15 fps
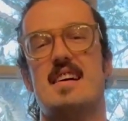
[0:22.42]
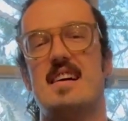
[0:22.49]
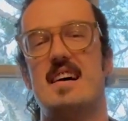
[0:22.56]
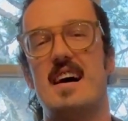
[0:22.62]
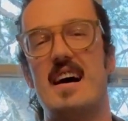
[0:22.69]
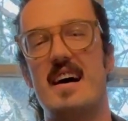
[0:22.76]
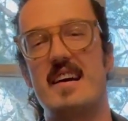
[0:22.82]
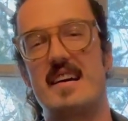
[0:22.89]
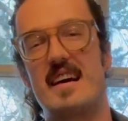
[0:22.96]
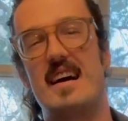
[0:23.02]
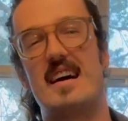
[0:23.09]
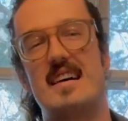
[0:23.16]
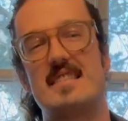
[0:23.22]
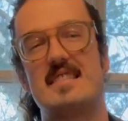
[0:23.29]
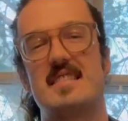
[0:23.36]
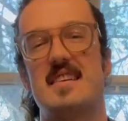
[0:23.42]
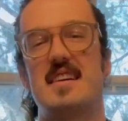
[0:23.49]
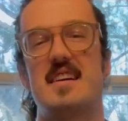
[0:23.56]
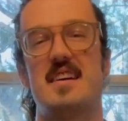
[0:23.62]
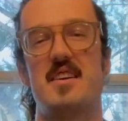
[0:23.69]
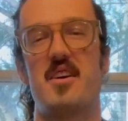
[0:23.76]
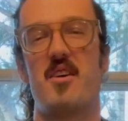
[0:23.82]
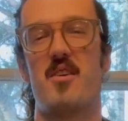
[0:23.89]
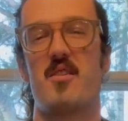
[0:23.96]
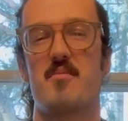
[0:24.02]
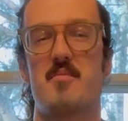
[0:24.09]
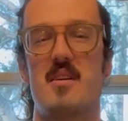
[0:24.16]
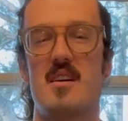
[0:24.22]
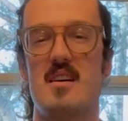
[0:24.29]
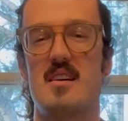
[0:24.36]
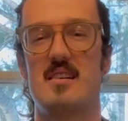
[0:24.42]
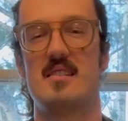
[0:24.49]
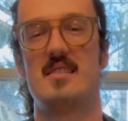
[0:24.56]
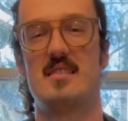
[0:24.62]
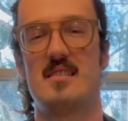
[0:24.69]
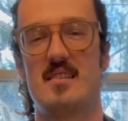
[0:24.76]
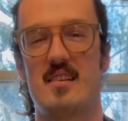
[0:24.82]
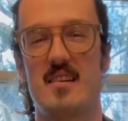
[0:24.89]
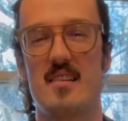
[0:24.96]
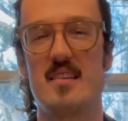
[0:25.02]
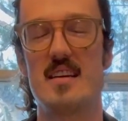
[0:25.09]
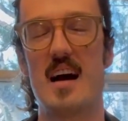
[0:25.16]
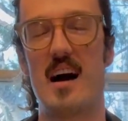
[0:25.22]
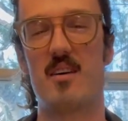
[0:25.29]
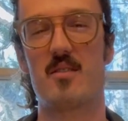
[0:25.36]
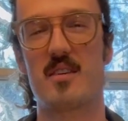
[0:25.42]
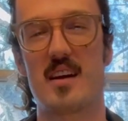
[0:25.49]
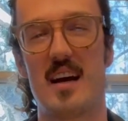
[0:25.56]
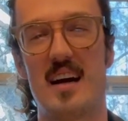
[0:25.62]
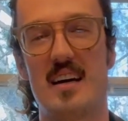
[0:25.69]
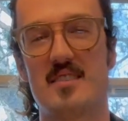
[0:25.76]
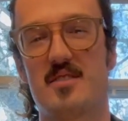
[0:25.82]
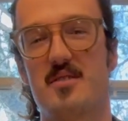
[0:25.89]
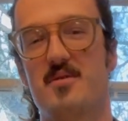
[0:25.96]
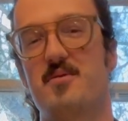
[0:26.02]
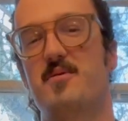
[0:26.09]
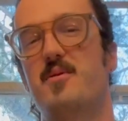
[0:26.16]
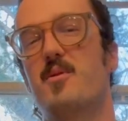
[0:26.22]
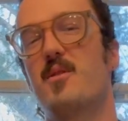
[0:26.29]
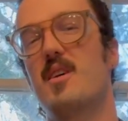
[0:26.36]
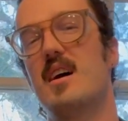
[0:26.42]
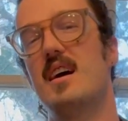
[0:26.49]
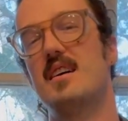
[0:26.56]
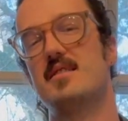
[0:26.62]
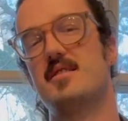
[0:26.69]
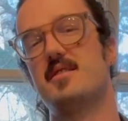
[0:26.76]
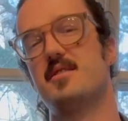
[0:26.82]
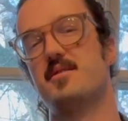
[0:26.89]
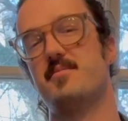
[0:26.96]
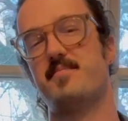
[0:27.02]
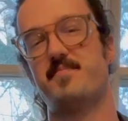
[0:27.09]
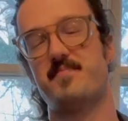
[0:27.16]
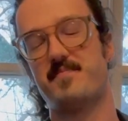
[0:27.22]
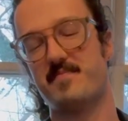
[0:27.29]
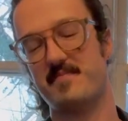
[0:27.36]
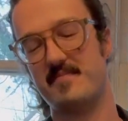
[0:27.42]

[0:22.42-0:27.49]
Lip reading: I got an Arma, the Outcast 4S.